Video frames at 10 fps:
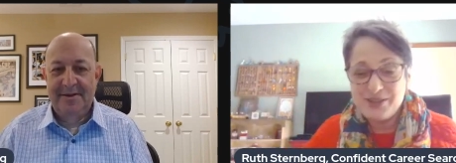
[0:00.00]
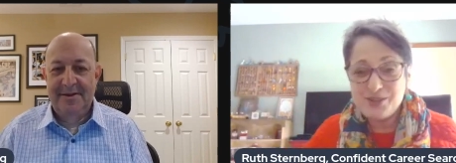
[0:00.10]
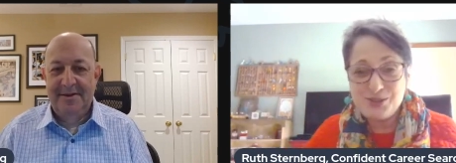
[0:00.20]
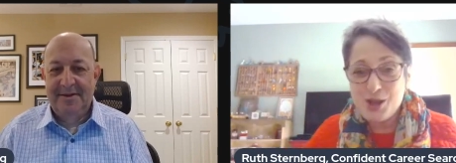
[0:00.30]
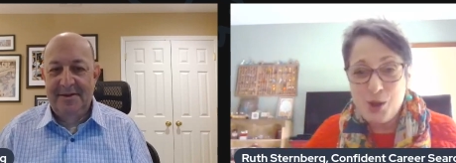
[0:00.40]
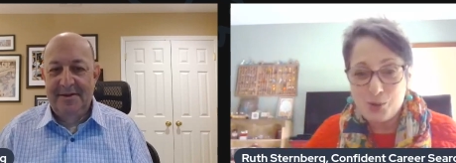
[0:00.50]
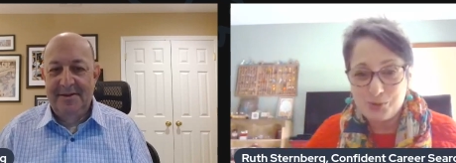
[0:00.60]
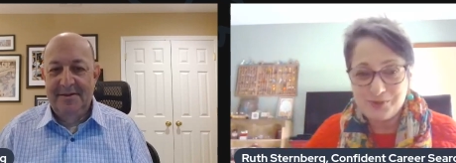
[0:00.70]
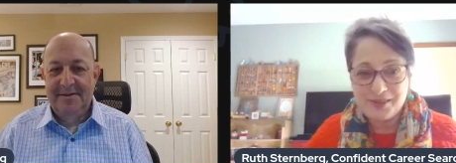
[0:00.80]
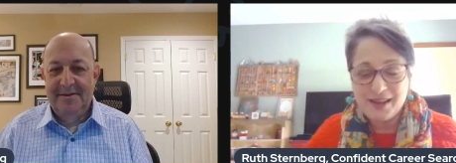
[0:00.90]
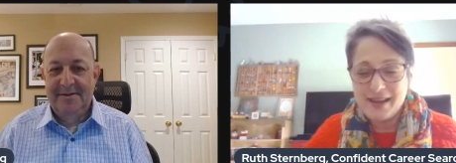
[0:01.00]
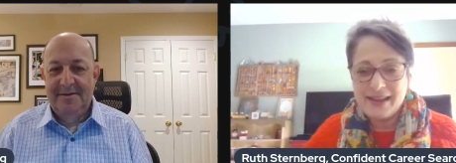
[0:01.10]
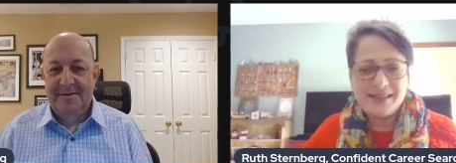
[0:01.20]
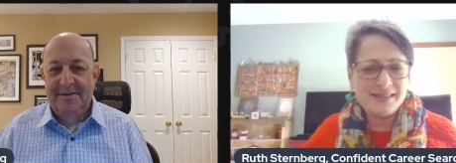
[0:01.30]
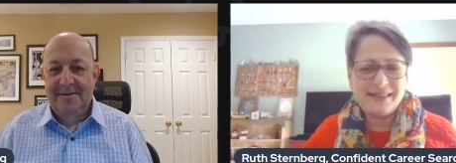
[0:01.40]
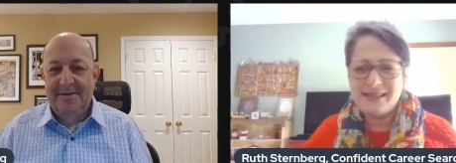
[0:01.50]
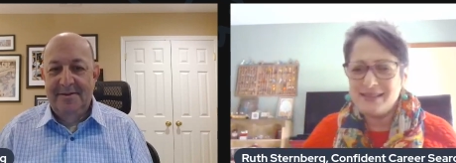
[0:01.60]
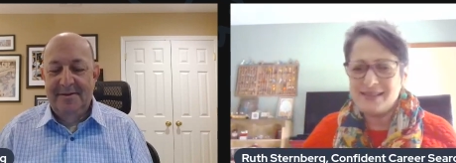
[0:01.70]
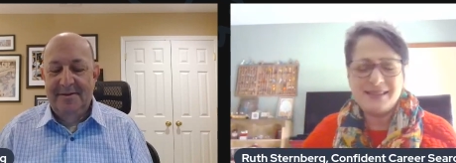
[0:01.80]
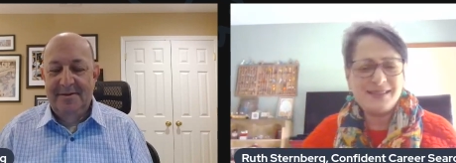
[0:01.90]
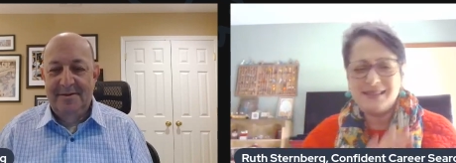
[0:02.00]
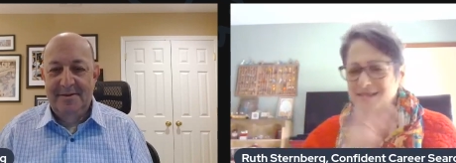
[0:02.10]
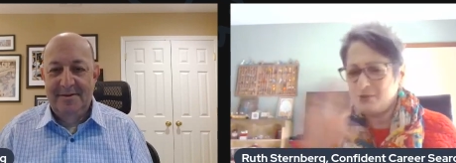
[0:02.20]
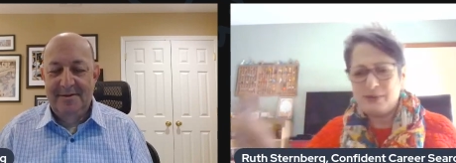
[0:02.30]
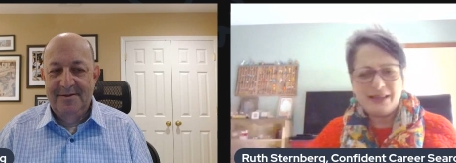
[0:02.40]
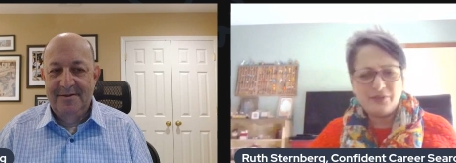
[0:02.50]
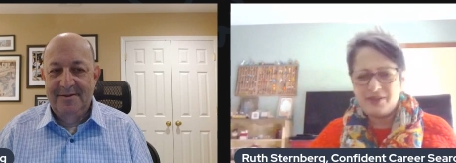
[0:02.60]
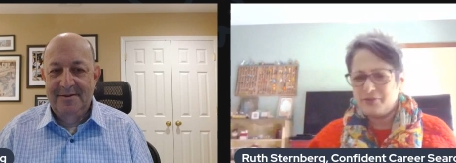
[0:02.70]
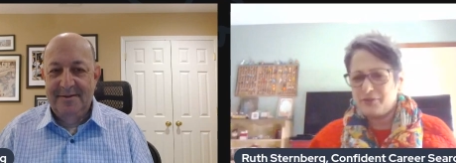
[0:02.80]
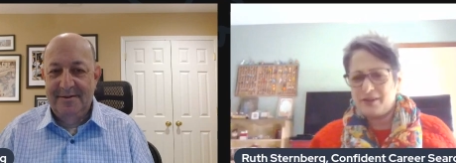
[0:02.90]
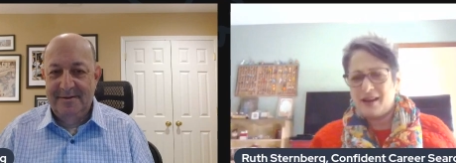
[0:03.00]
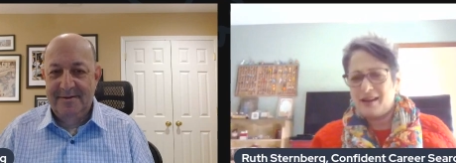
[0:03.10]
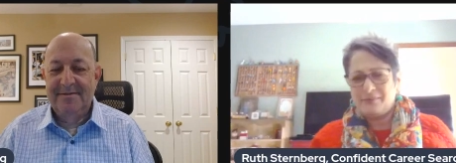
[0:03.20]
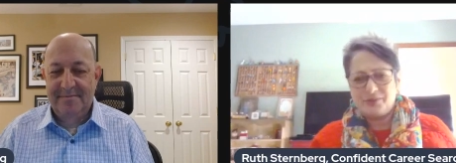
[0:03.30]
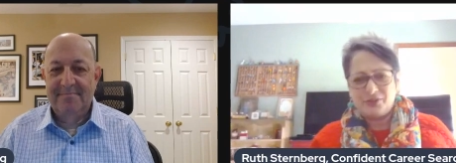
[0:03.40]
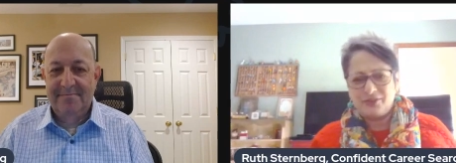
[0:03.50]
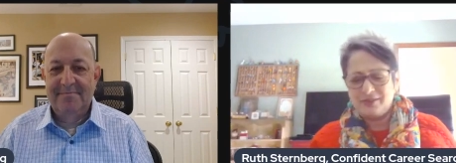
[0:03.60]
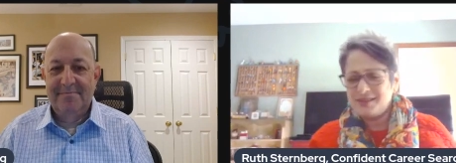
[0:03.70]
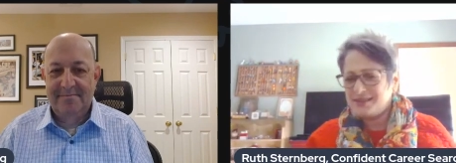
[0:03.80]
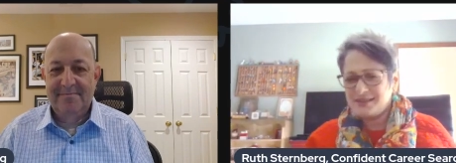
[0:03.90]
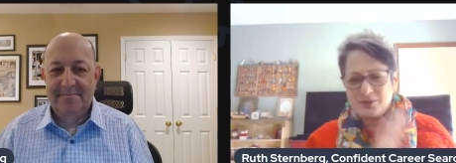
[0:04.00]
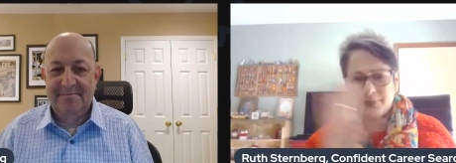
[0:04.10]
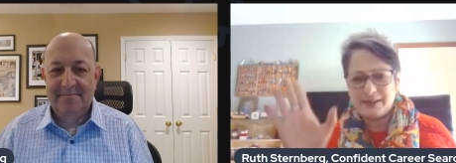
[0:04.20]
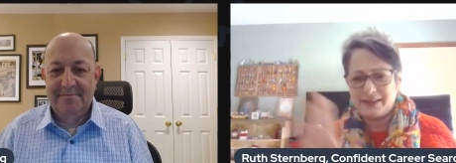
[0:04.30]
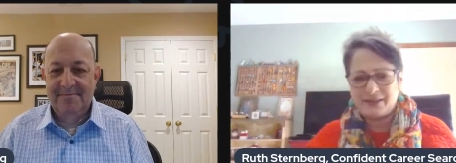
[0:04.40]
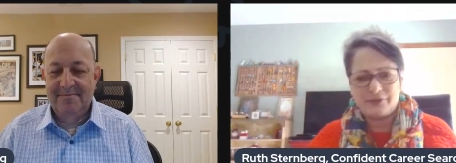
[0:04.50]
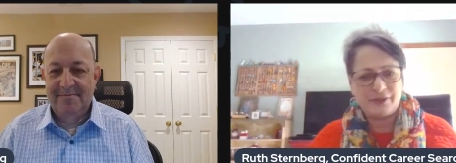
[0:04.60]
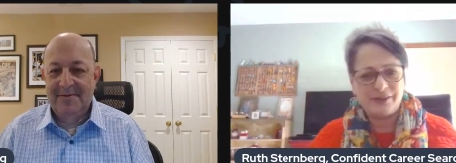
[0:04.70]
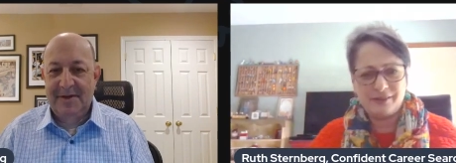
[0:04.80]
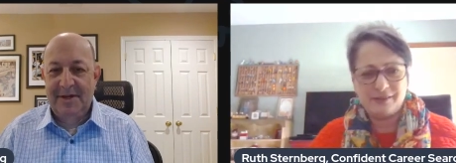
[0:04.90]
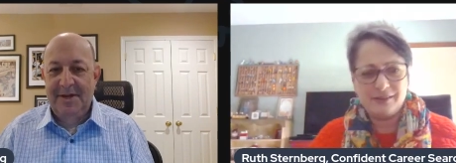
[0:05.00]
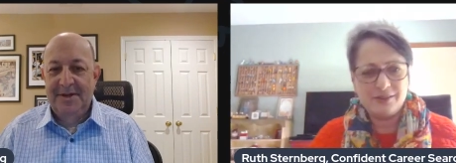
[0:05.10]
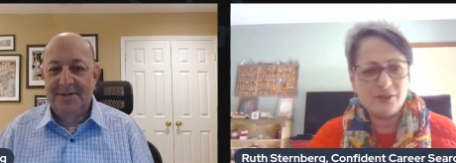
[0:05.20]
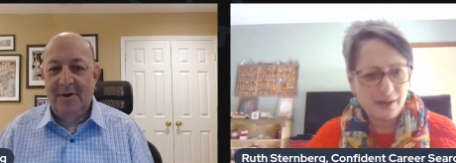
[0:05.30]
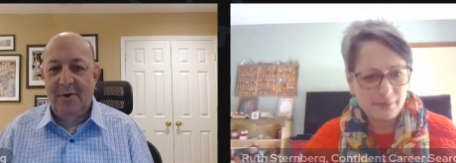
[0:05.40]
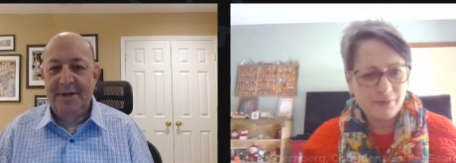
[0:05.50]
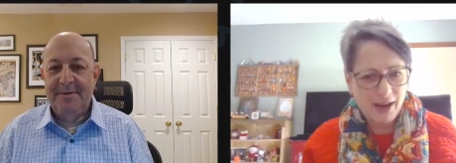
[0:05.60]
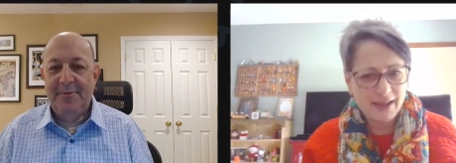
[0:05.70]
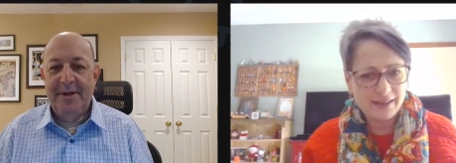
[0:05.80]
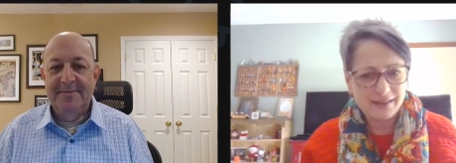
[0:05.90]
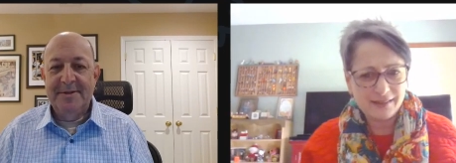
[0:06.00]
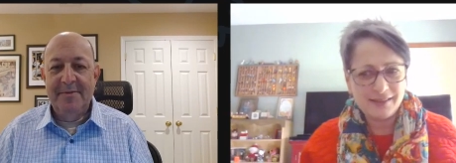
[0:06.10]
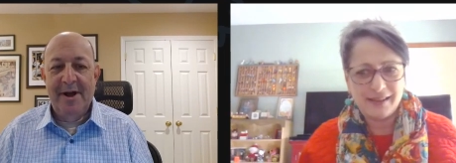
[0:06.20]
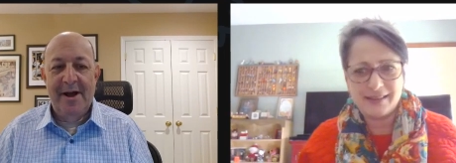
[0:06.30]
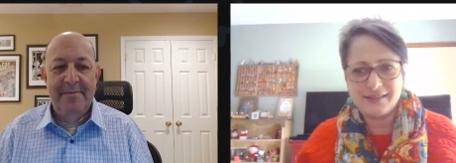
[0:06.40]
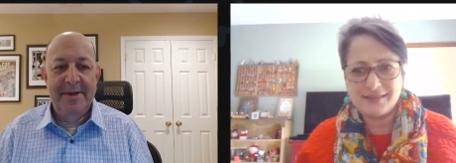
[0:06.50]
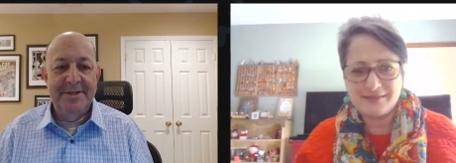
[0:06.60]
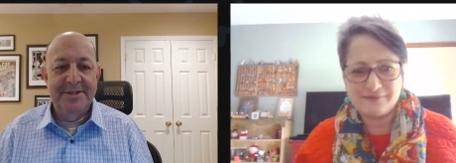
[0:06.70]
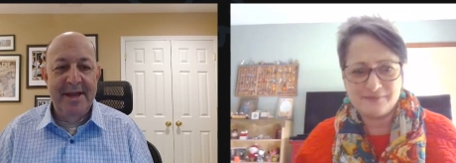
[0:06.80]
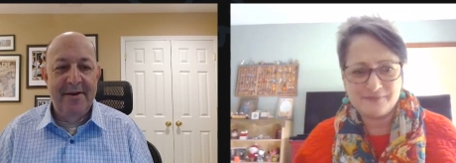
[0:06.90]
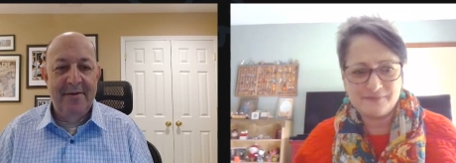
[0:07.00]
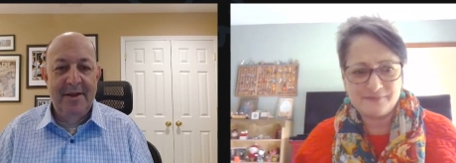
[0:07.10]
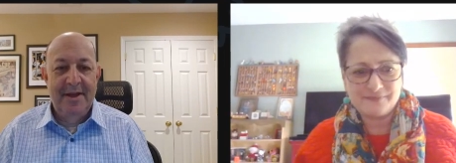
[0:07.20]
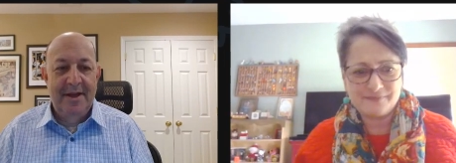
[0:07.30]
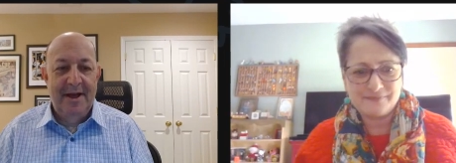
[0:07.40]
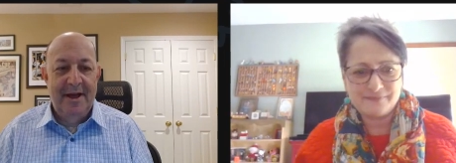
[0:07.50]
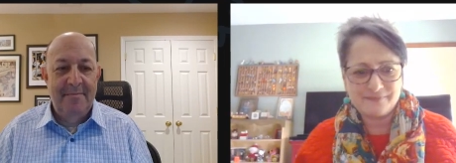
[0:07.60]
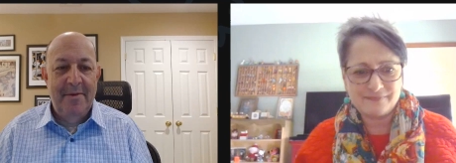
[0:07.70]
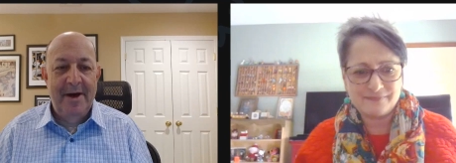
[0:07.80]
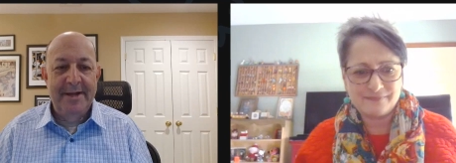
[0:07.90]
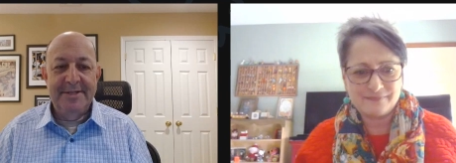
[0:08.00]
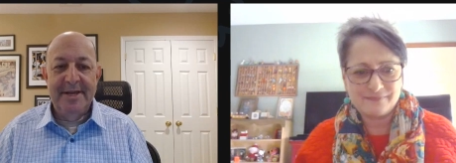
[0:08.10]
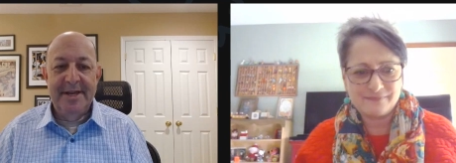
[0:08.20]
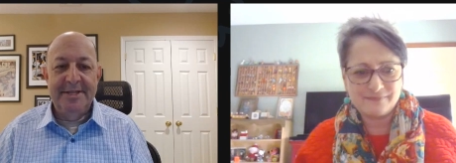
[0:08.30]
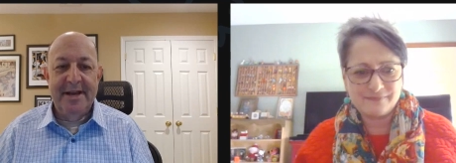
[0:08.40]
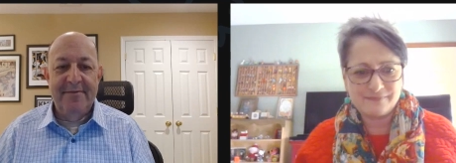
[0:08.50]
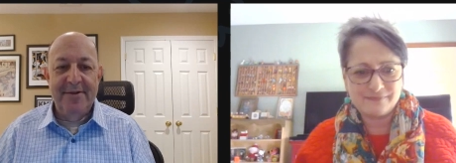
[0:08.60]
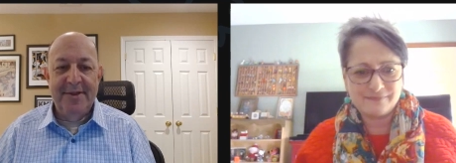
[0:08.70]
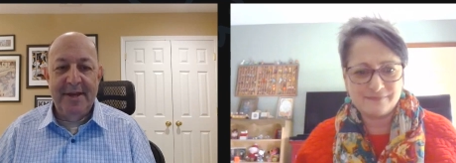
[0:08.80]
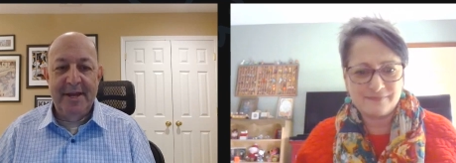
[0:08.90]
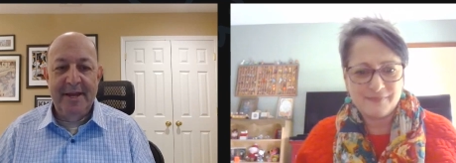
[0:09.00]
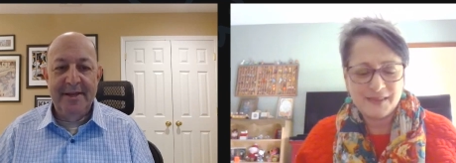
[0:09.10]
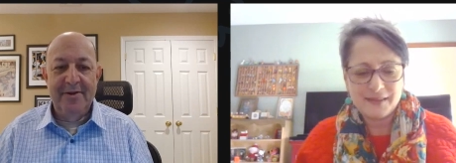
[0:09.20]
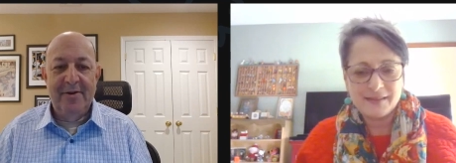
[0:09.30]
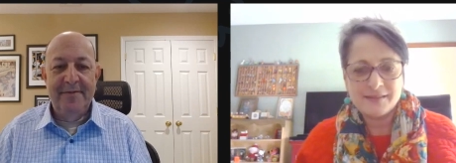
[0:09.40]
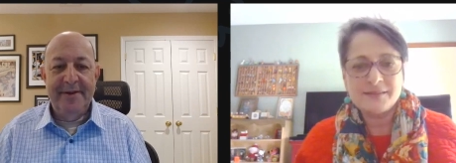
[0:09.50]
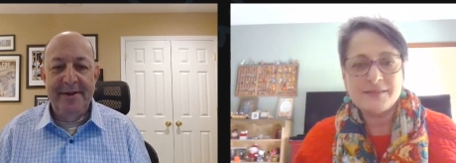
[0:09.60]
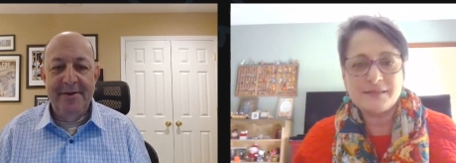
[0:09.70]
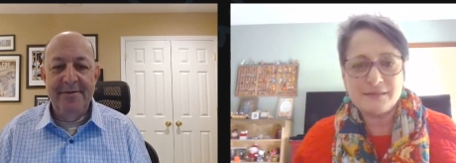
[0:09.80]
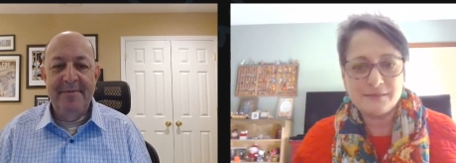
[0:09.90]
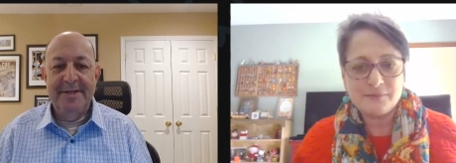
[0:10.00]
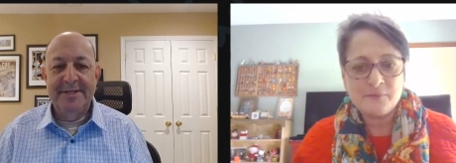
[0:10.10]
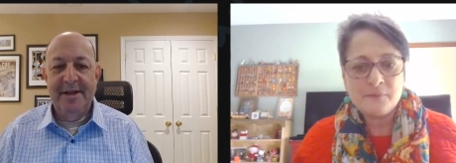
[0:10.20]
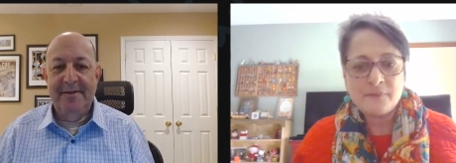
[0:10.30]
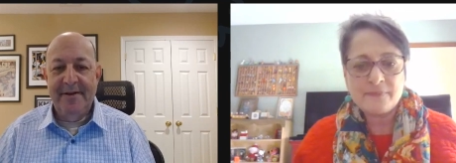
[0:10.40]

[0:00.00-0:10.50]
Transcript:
Speaker 1: You just don't. It's this is we live in different times. This is completely different.
Speaker 2: Don't, so I, want to put up some comments now. Uh, mindset is everything. Getting laid off killed my self